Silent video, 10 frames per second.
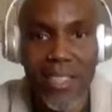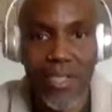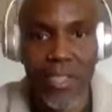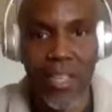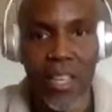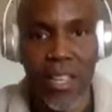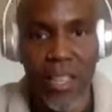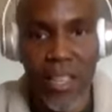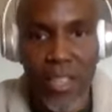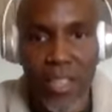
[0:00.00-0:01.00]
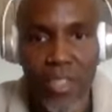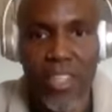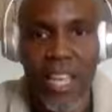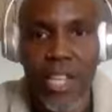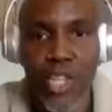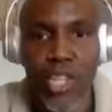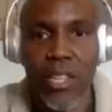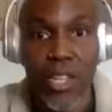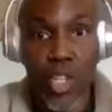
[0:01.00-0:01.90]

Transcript: There's tension.